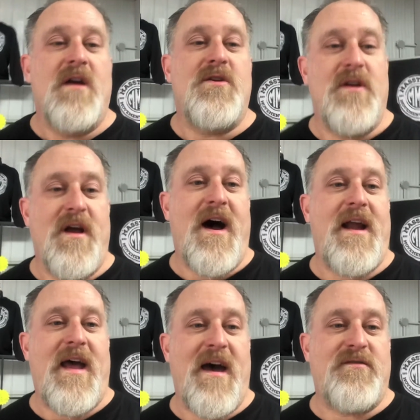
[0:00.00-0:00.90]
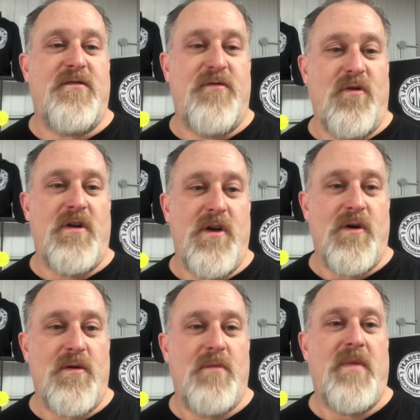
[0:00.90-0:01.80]
do not have to fool
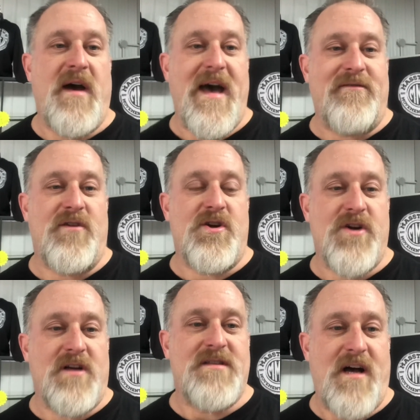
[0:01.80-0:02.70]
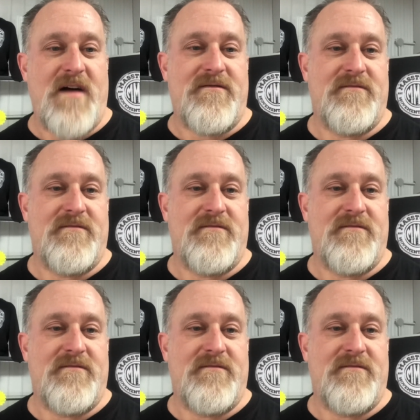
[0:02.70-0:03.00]
you by having their shirts off.